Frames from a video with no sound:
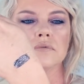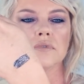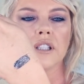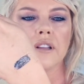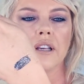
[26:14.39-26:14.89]

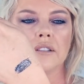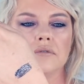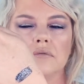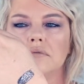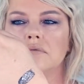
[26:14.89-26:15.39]
Look at that.
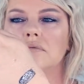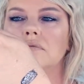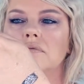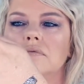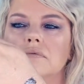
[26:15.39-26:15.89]

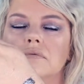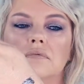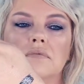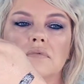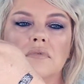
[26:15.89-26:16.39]

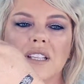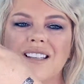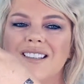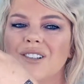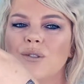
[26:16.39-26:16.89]

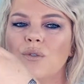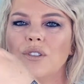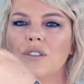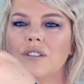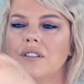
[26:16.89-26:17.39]
These are
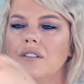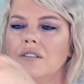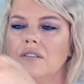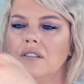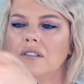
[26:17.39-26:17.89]
gorgeous.
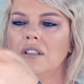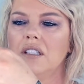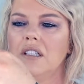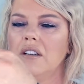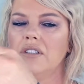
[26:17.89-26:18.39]
I'm
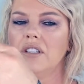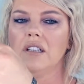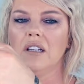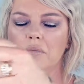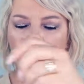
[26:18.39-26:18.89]
going to have to
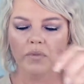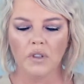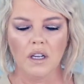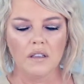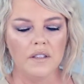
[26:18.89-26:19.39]
get a couple more
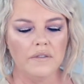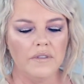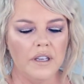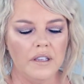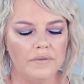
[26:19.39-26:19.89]
colours of
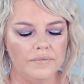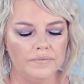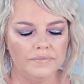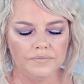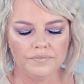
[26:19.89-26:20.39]
that.
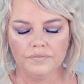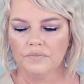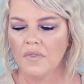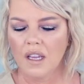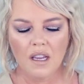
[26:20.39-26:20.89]

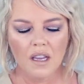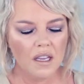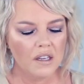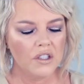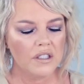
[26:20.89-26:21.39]

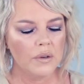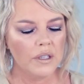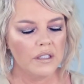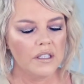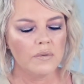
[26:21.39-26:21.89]
And I'll just
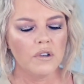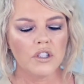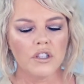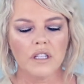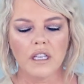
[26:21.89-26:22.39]
quickly
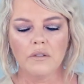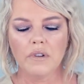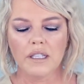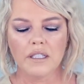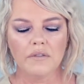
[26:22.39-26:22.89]
swatch the
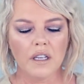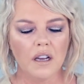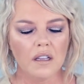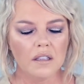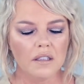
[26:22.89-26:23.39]
rest of the
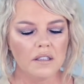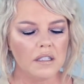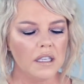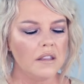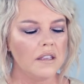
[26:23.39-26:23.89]

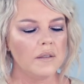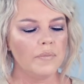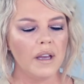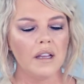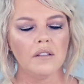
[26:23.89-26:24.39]
colours in
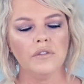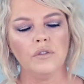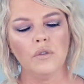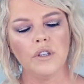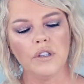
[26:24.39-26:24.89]
this palette
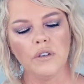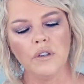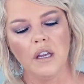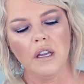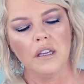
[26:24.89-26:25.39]
for you
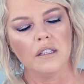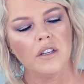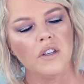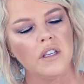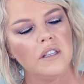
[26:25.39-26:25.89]

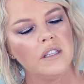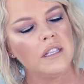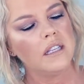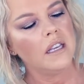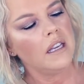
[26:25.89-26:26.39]
so you can
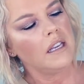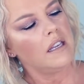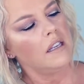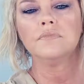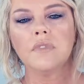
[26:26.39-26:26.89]

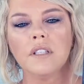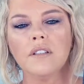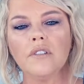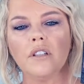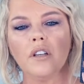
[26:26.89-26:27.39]
see. So
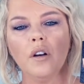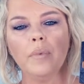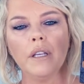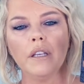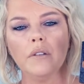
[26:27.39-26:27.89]
you've got a
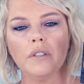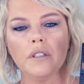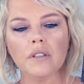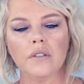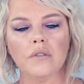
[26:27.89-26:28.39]
copper here which
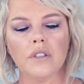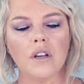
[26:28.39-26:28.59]
is called